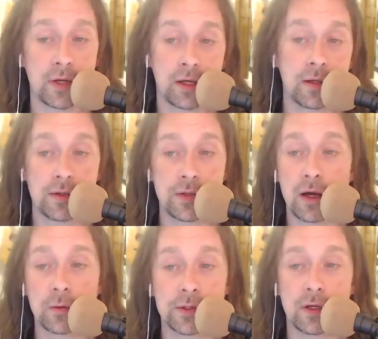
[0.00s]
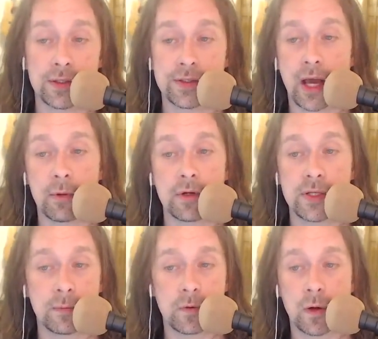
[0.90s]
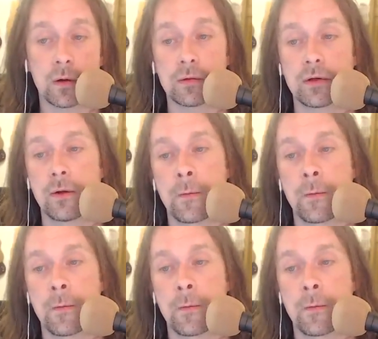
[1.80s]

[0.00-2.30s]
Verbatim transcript: Like his talk was called Cyber Jim Crow